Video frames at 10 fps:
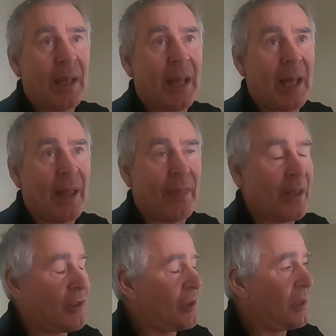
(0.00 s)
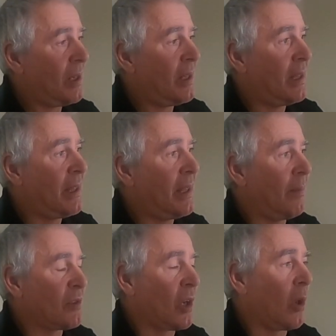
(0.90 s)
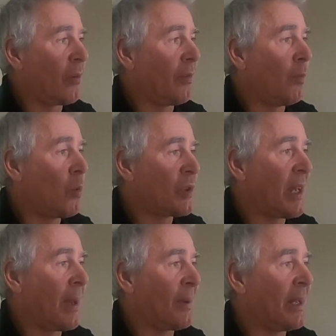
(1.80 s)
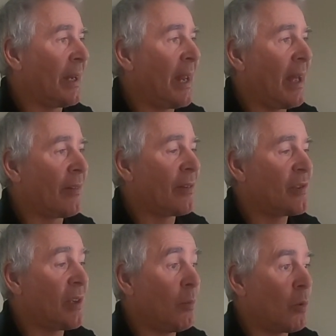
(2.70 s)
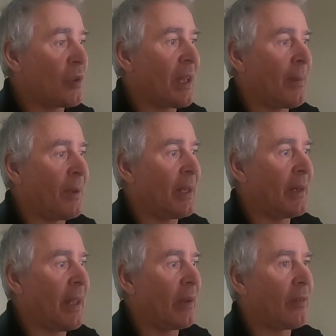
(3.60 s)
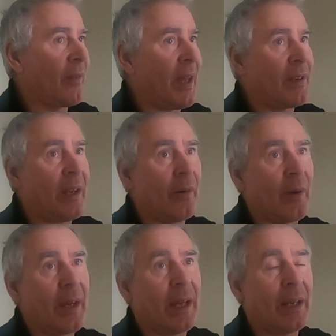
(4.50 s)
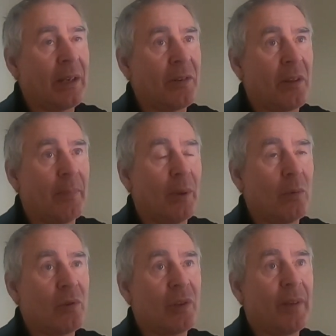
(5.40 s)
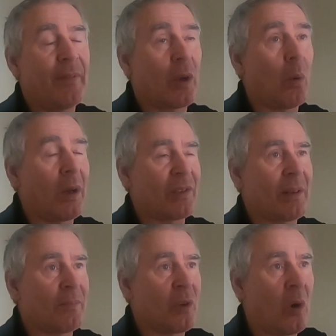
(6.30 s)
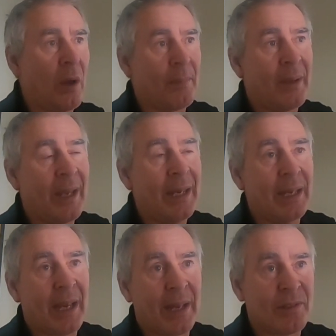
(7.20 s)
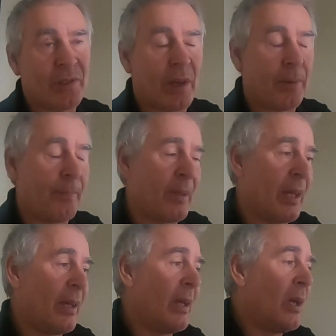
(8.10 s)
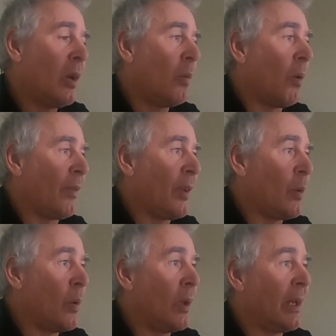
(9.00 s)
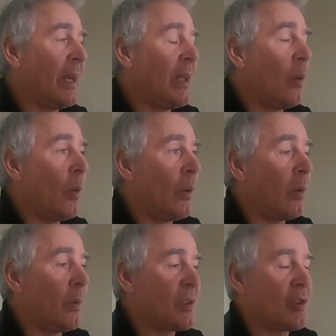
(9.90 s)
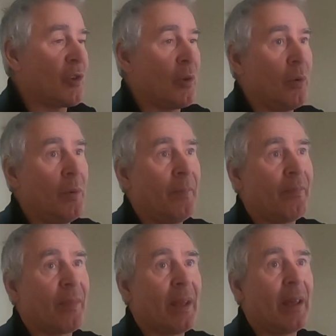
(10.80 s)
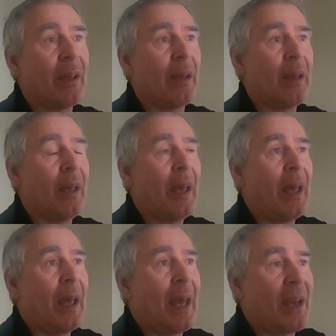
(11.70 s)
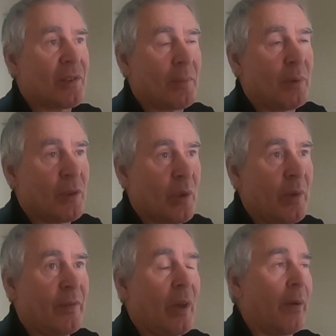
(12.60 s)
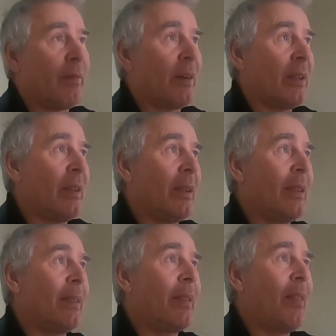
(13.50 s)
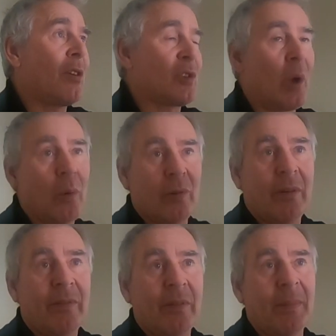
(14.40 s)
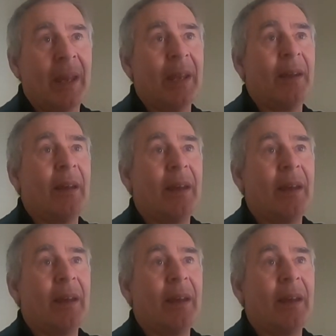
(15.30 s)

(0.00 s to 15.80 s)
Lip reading: that there was a lot of water coming in and out, seawater coming in and out of that area and into the bilge for quite some time in any case. So any oil residue hasn't preserved, hopefully, the salt from the